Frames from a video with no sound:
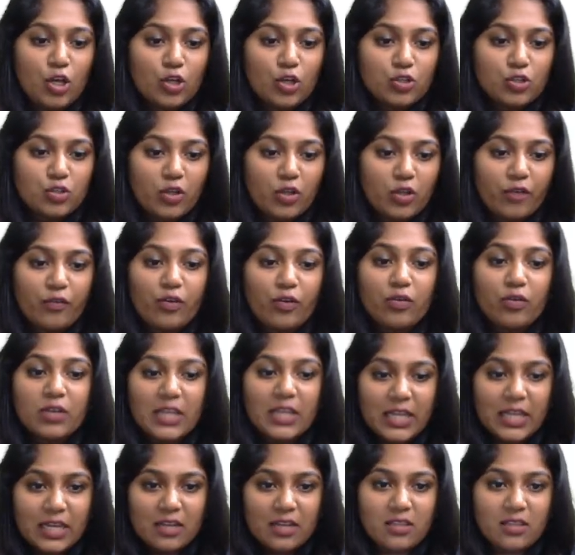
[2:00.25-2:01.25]
So if you
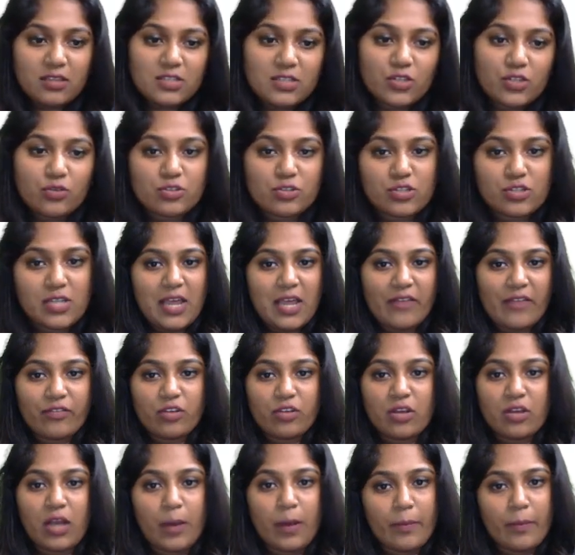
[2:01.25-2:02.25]
need this, you have
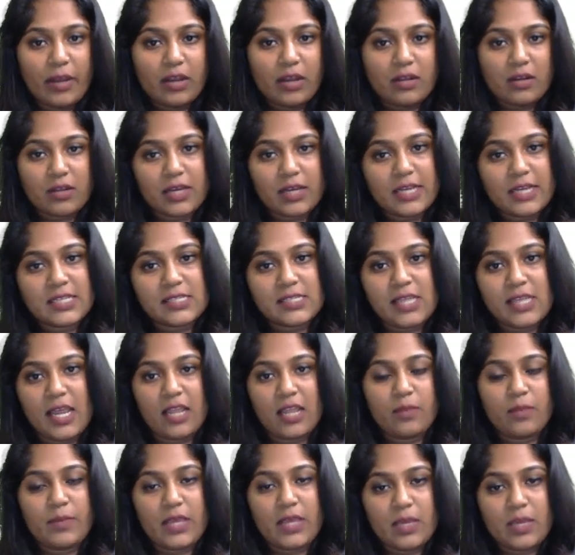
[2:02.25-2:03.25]
to comment, guys.
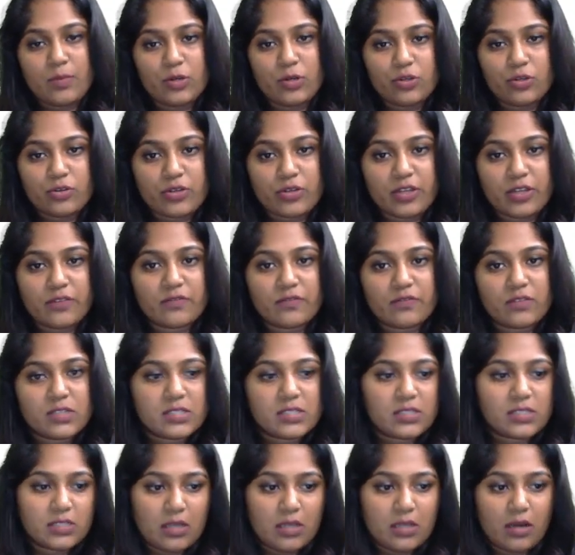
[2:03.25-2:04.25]
I'll be able to give
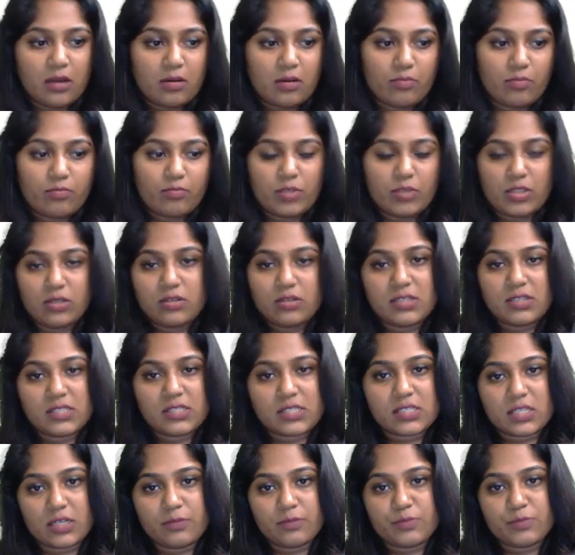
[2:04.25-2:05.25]
this in the
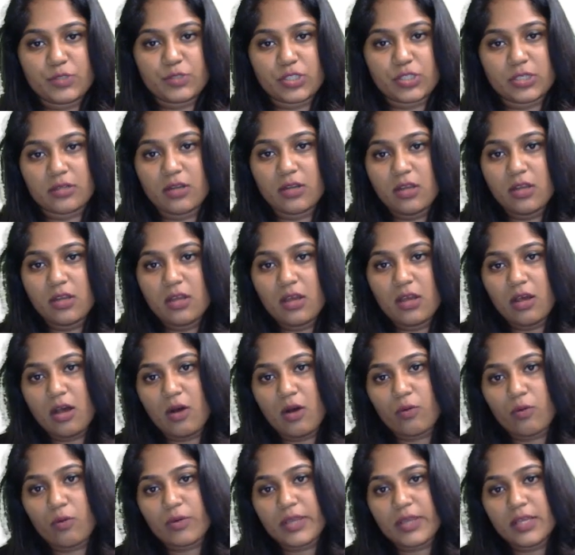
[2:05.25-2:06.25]
description.
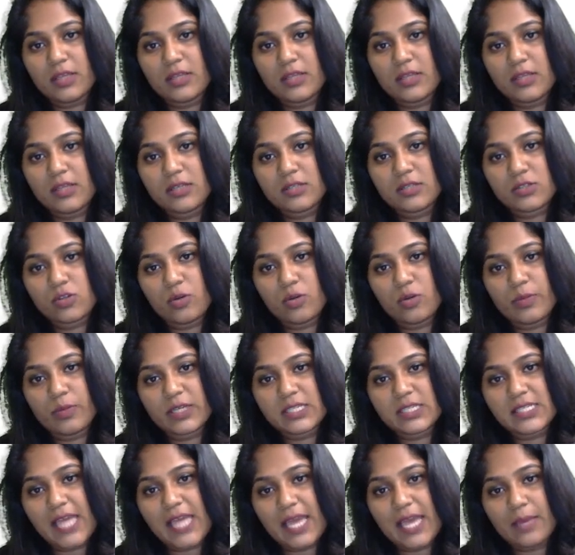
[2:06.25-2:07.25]
Okay. So
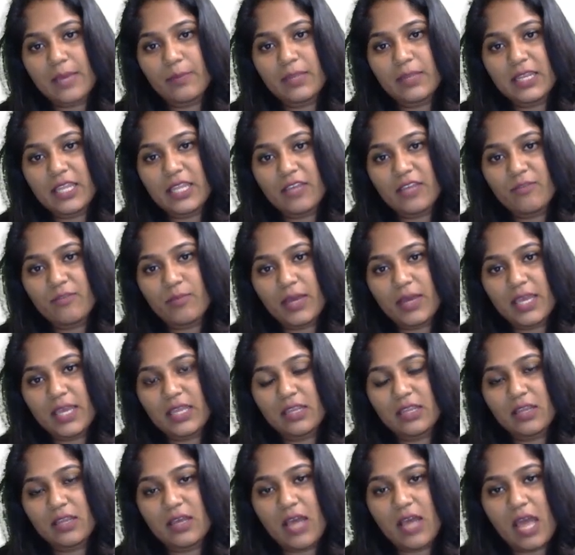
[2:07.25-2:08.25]
because I believe my
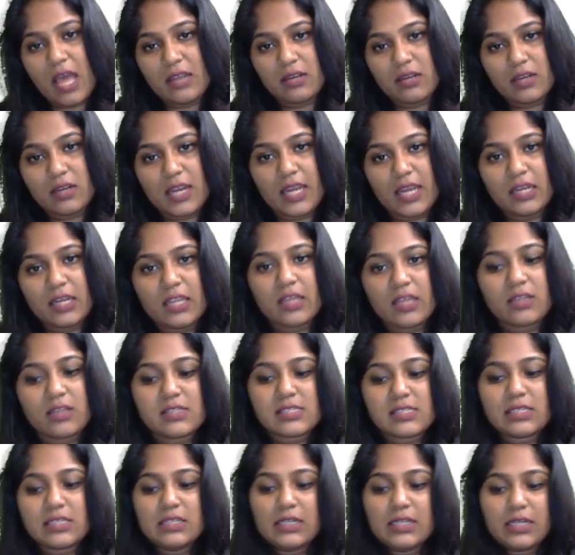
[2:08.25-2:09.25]
handwriting
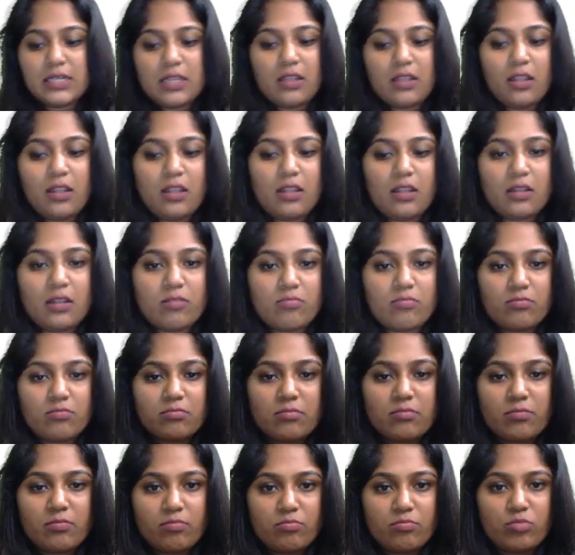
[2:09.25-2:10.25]
is
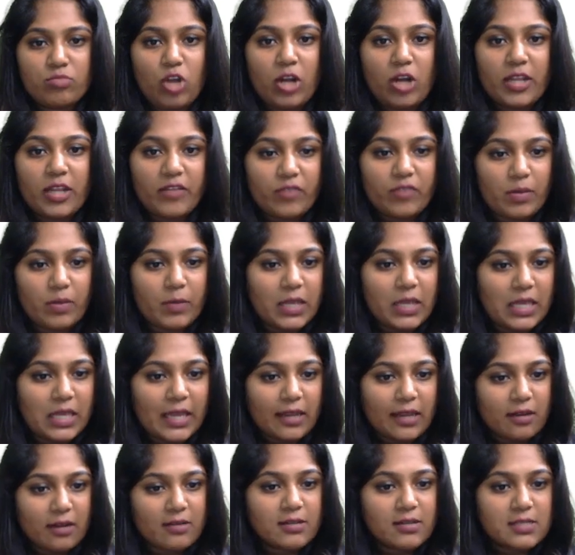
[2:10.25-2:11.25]
little, not everybody
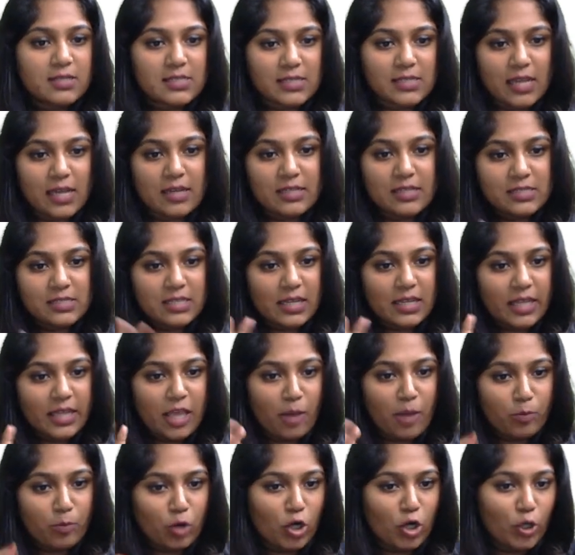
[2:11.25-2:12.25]
can understand. Easily,
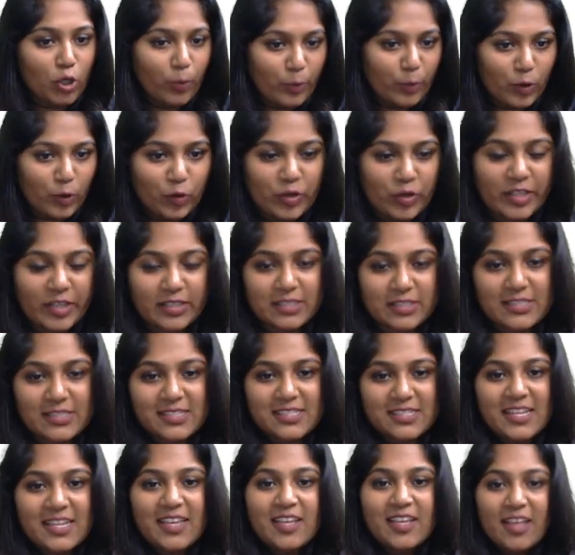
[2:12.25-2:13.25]
I'm not uploading
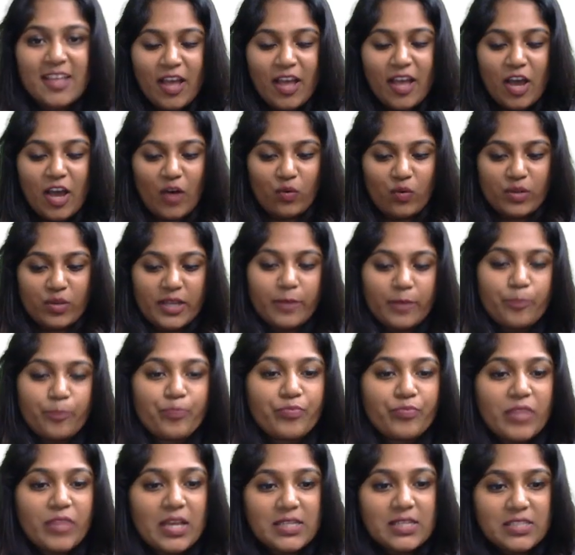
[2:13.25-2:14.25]
this. Okay.
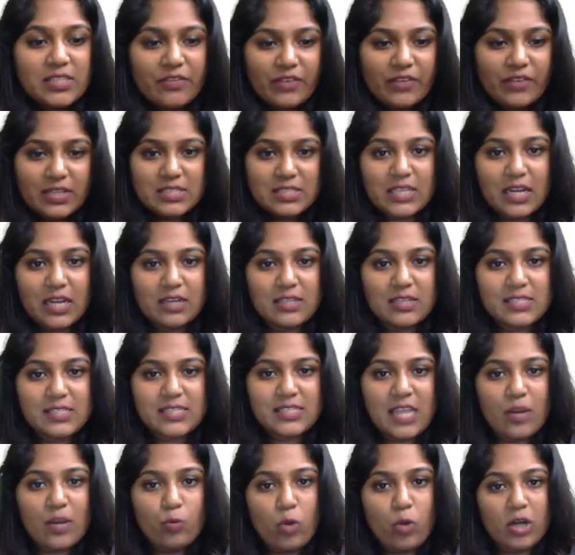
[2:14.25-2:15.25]
See, first
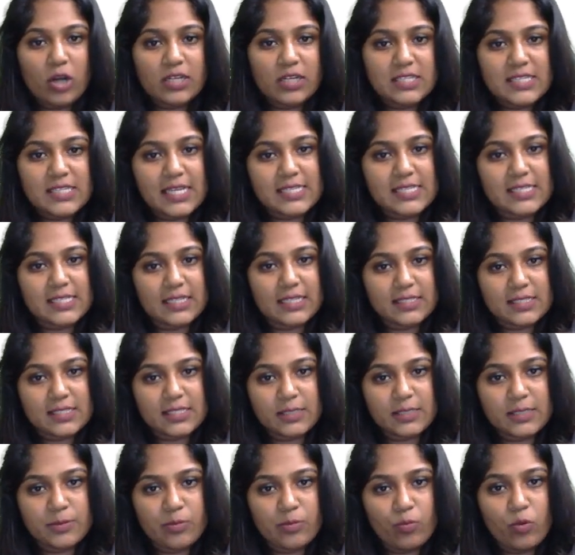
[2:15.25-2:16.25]
understand what is
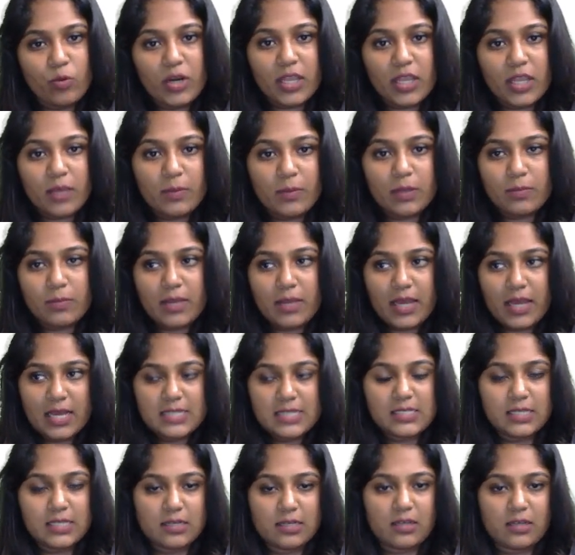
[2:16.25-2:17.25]
assets. What do you mean by
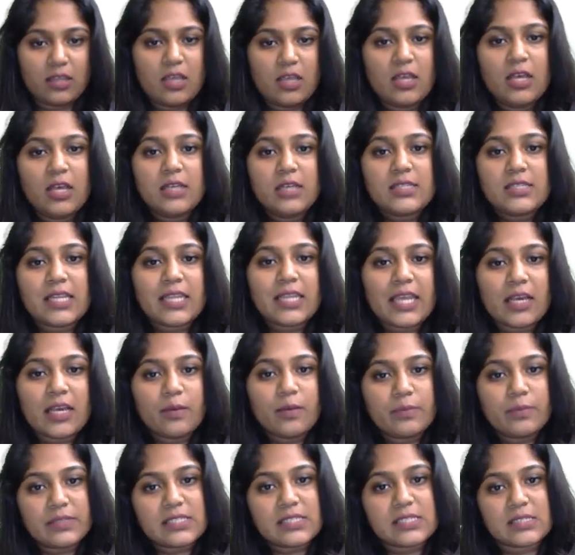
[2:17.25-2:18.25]
asset? So
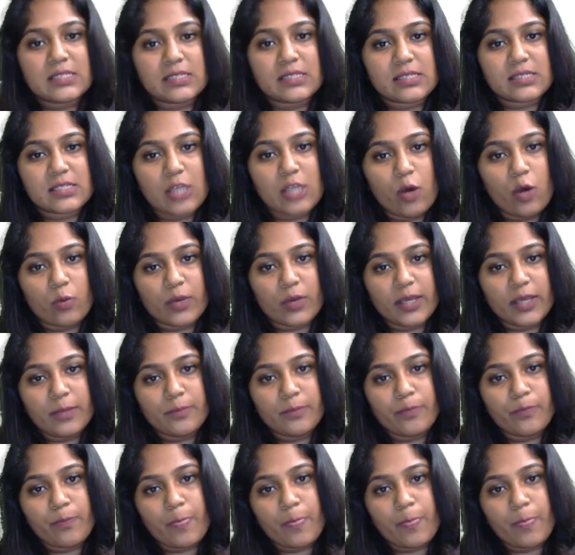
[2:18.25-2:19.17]
take a business. Okay,